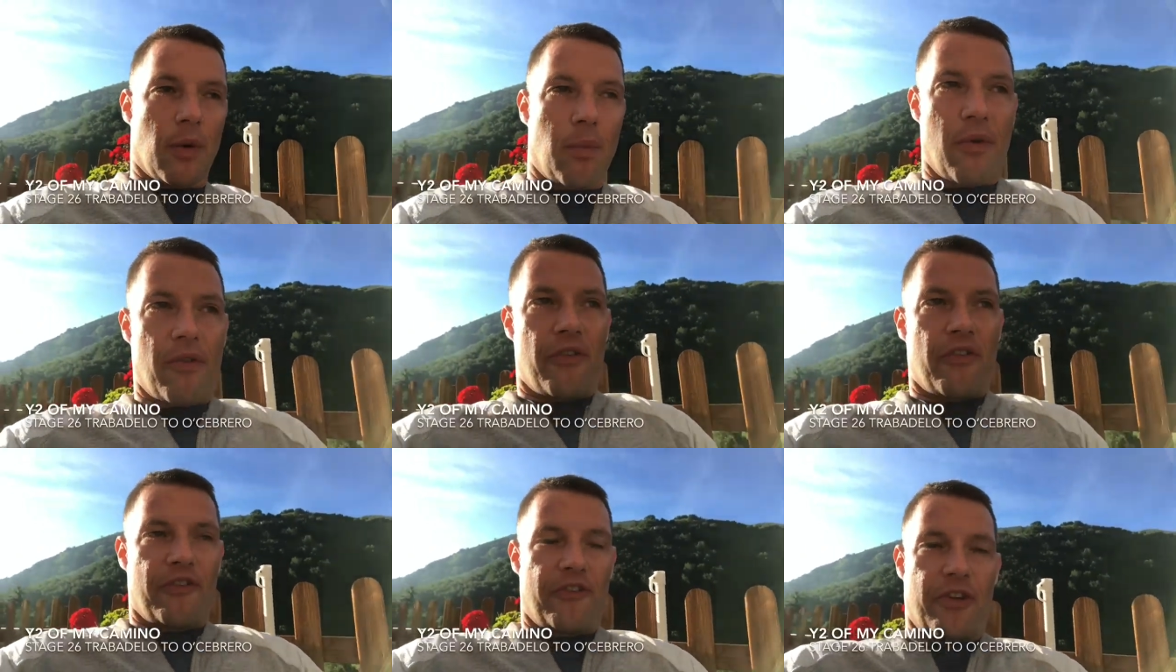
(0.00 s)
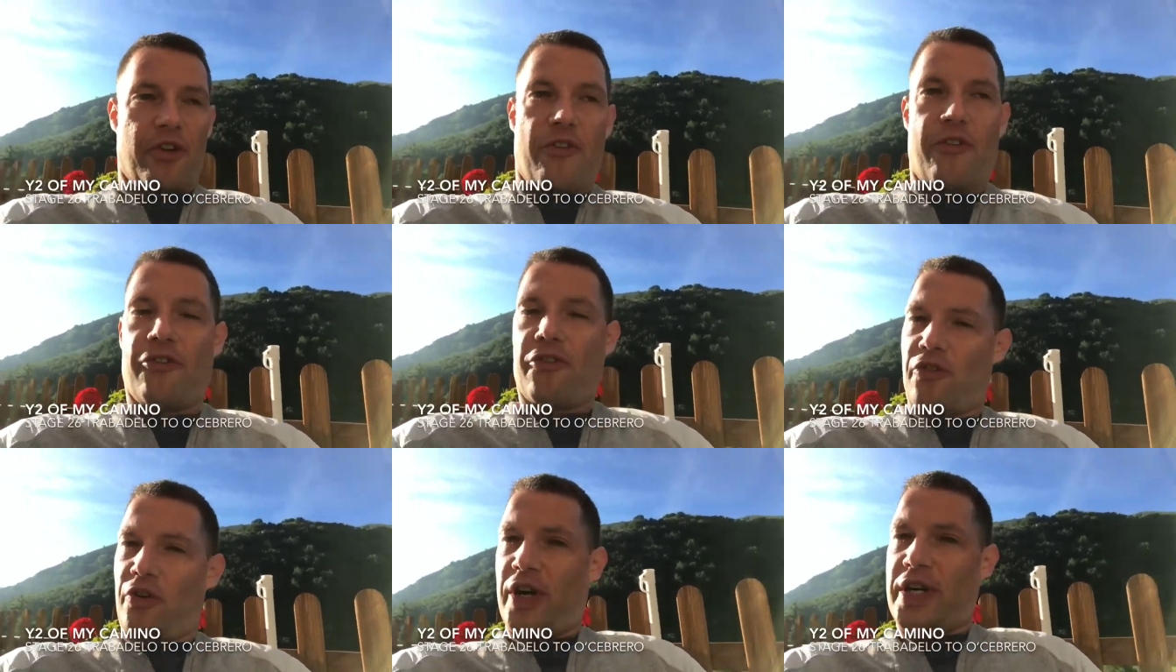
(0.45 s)
couple of a few,
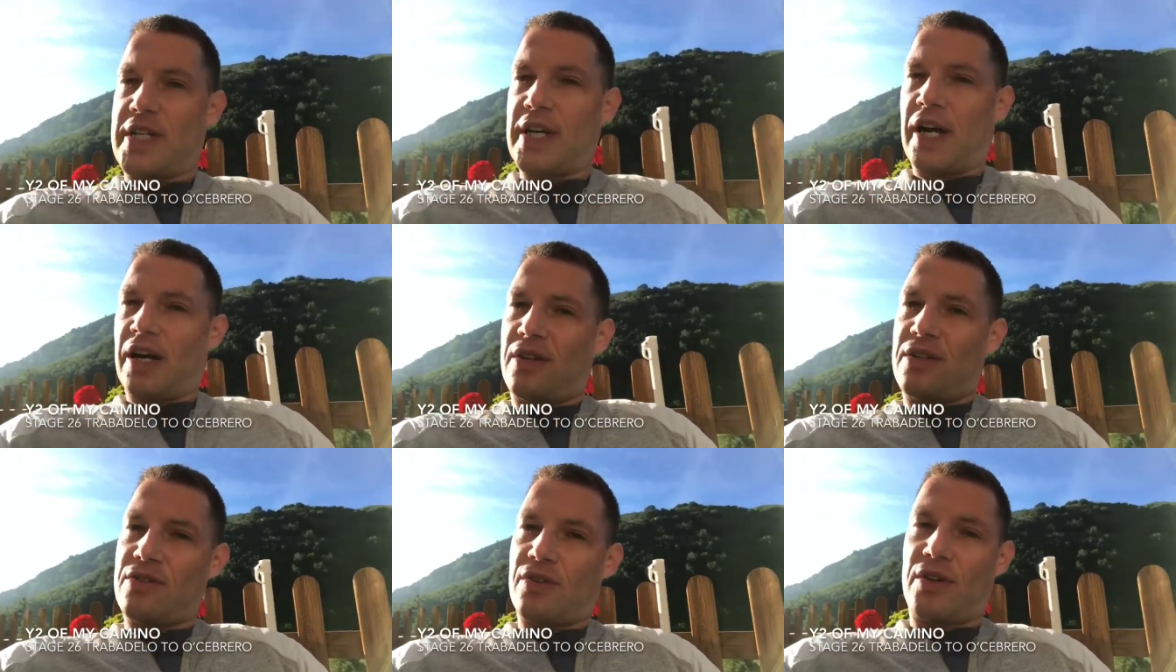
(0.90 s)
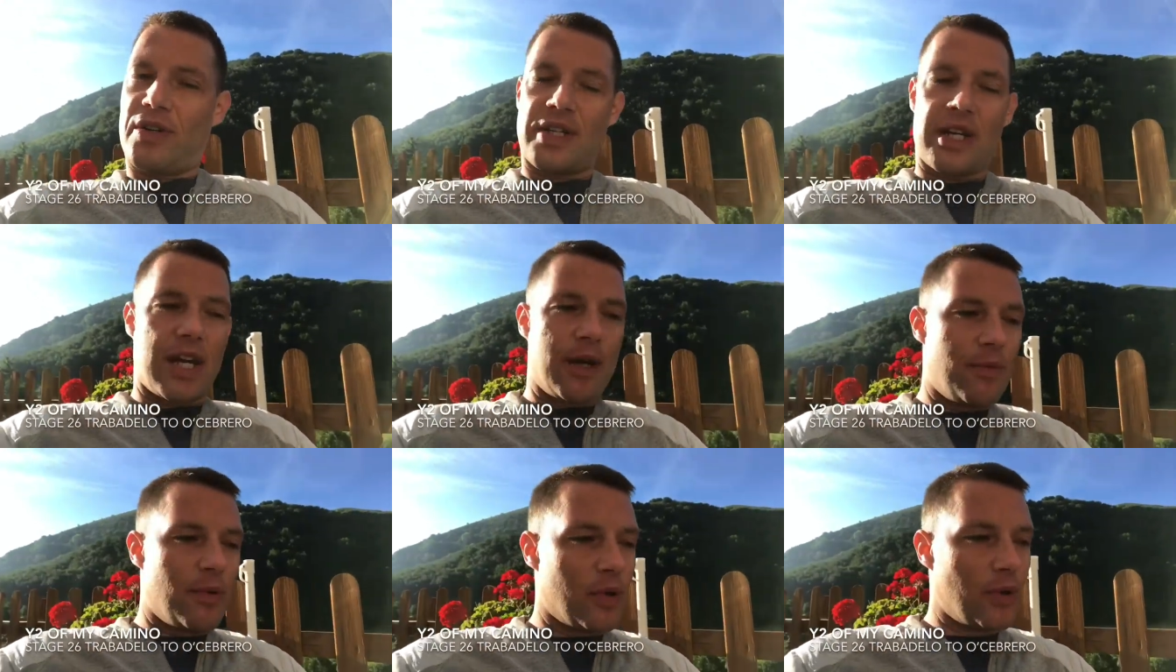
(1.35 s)
three Italians round
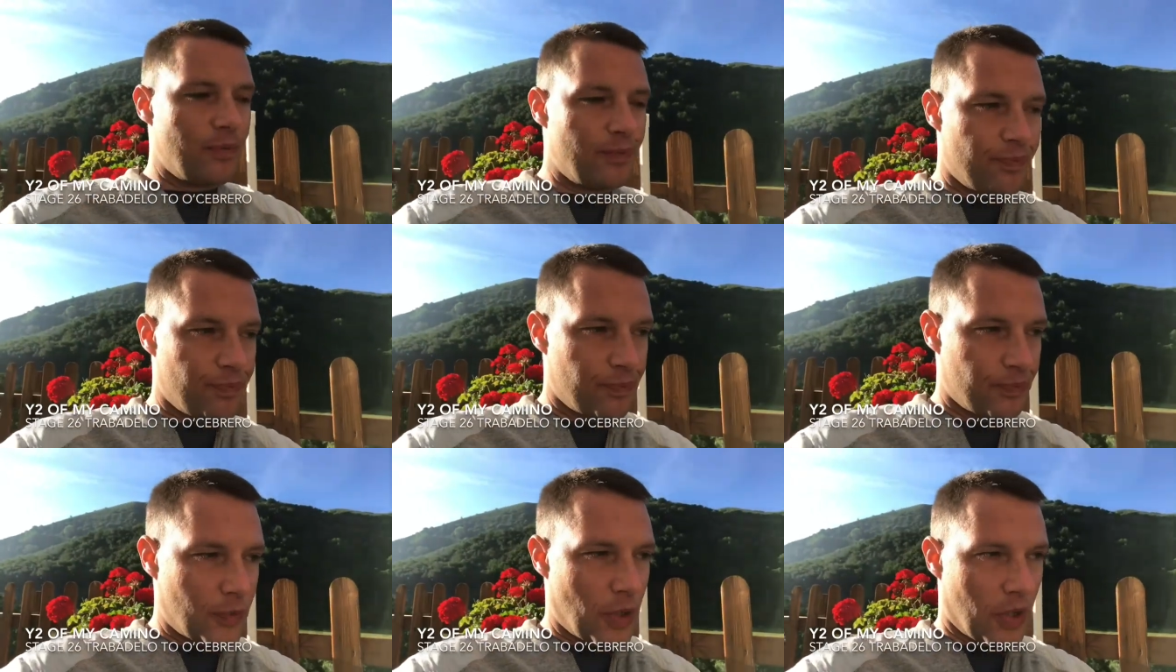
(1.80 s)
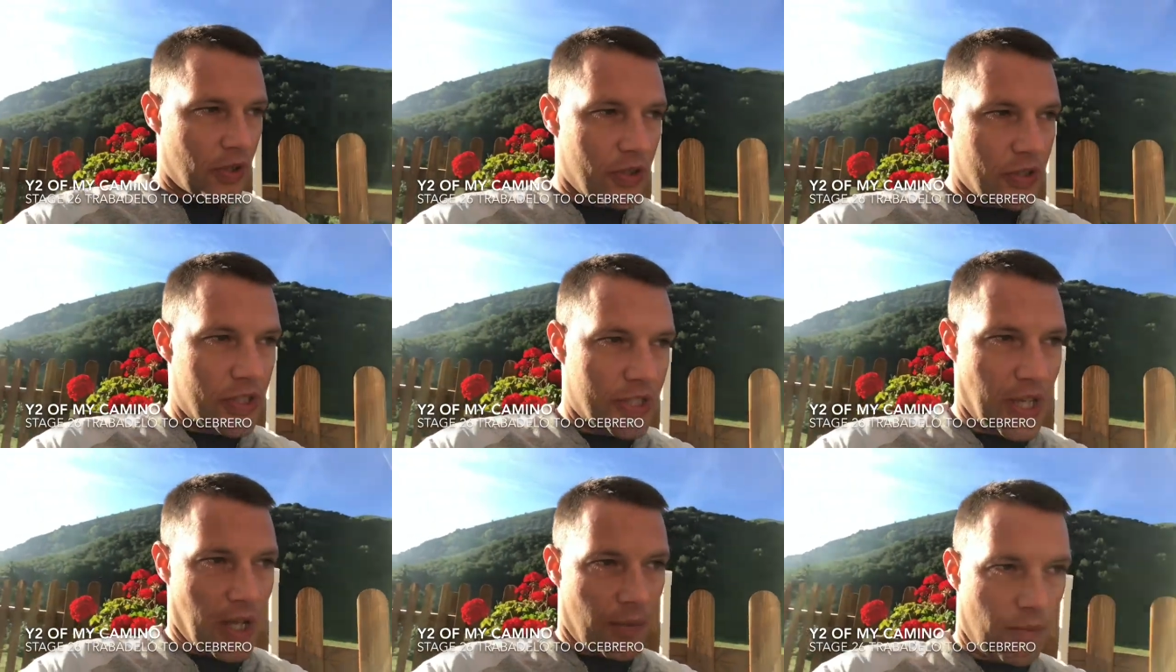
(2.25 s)
the table. Can't
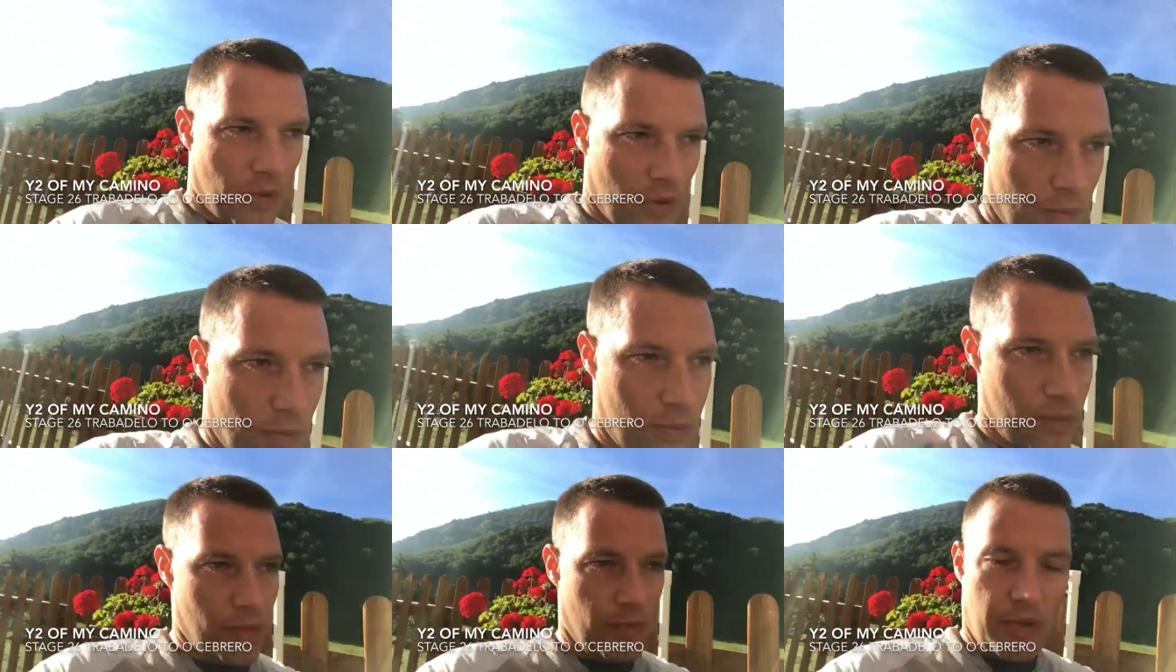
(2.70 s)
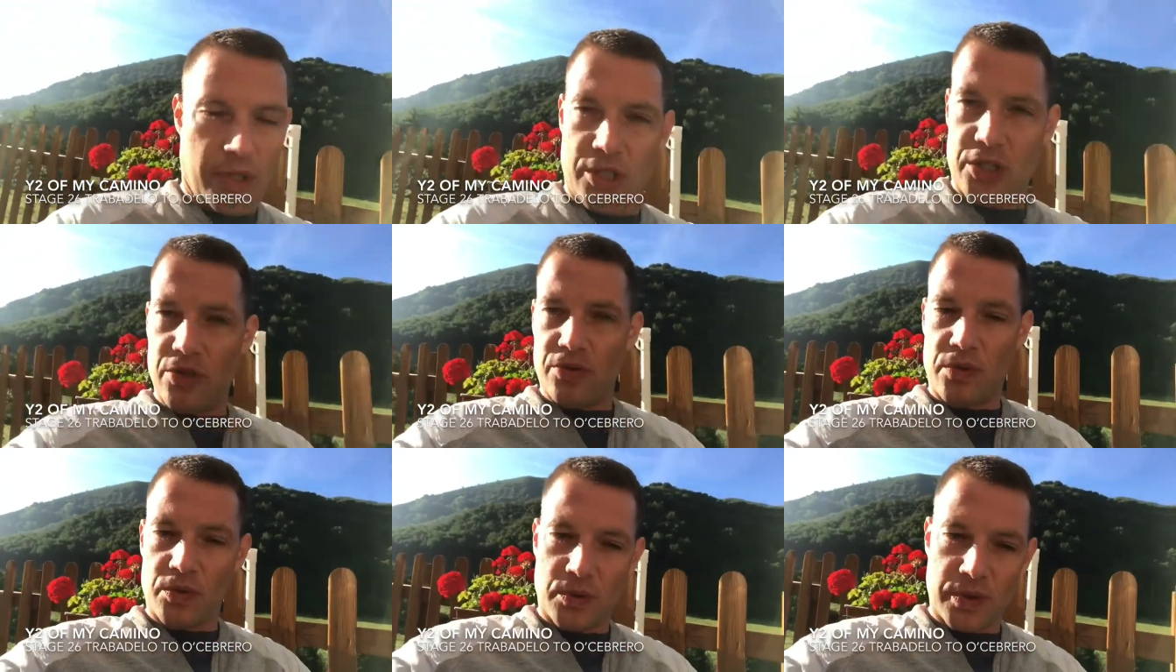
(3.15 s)
understand what
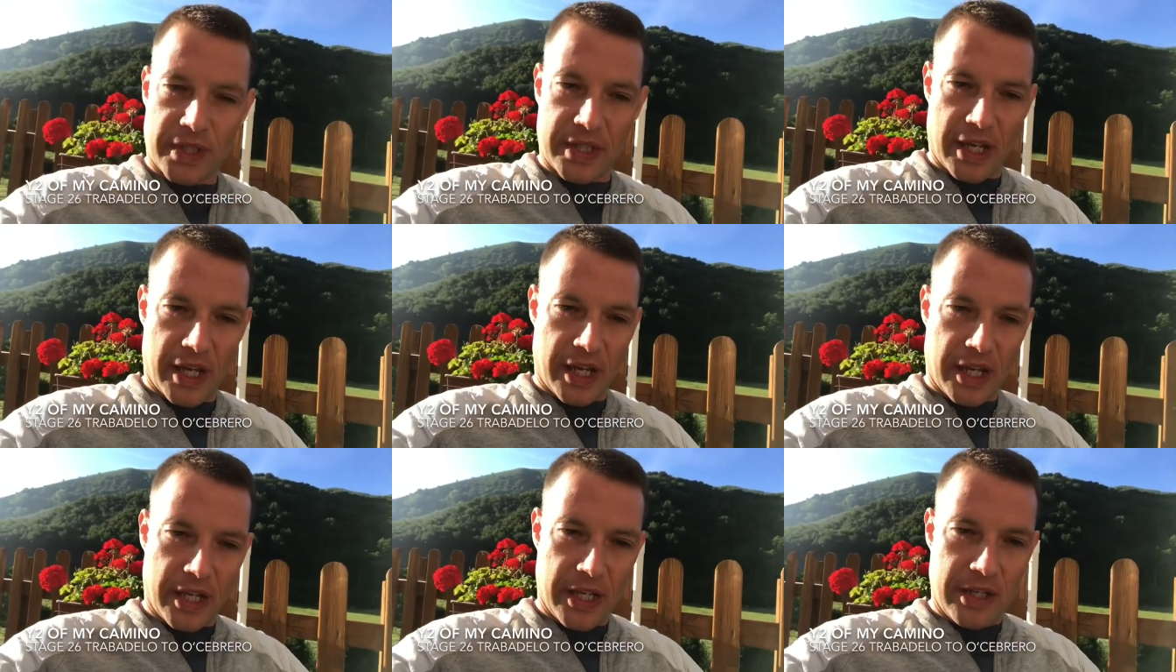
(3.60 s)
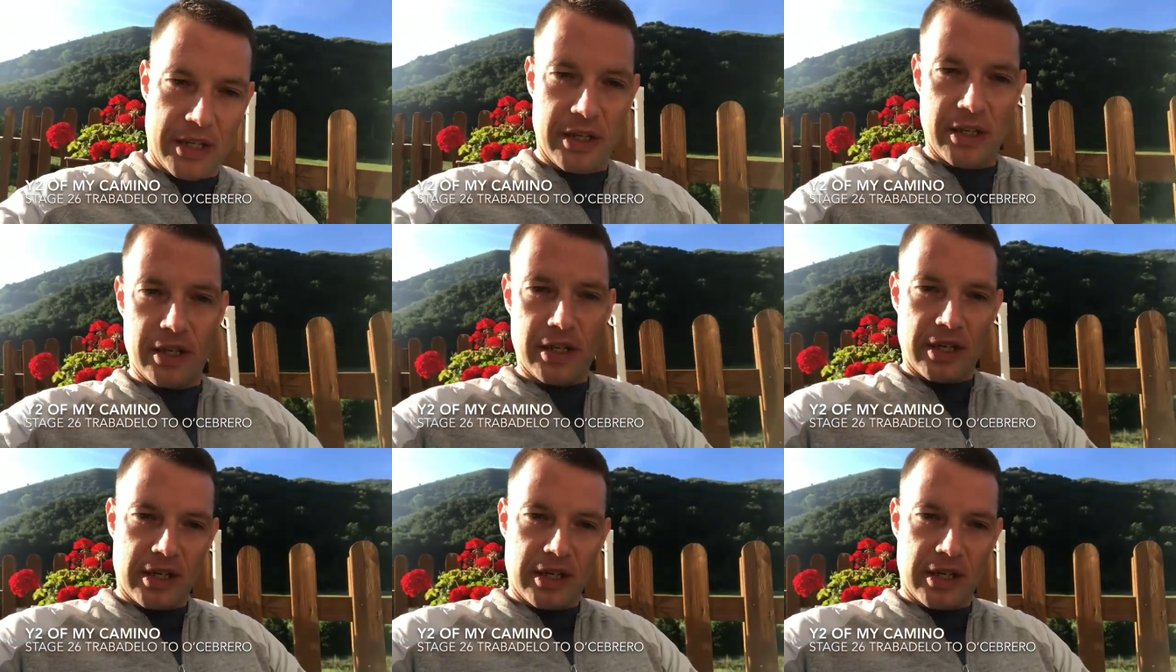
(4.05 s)
each other was saying.